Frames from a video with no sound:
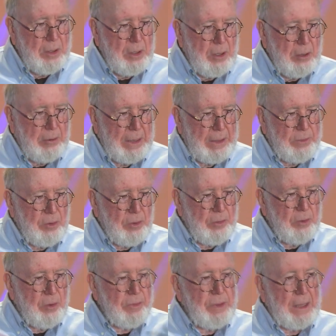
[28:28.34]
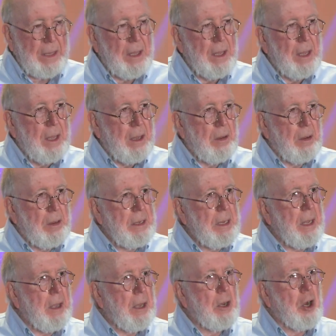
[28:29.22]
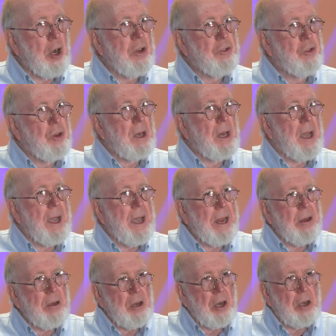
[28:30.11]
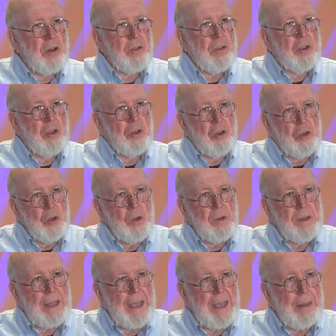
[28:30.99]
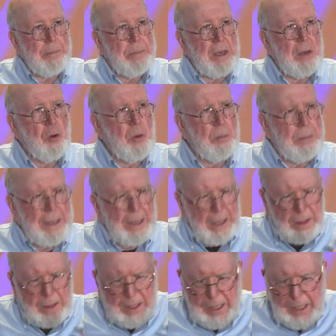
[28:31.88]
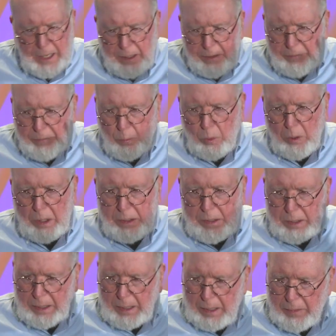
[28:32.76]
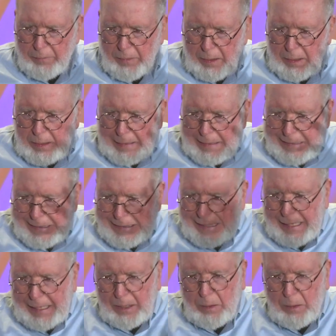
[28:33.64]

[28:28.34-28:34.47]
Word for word: right? So, so, it's like, yeah, an artist, you could hire an artist to do that, but it would be a lot of work to kind of take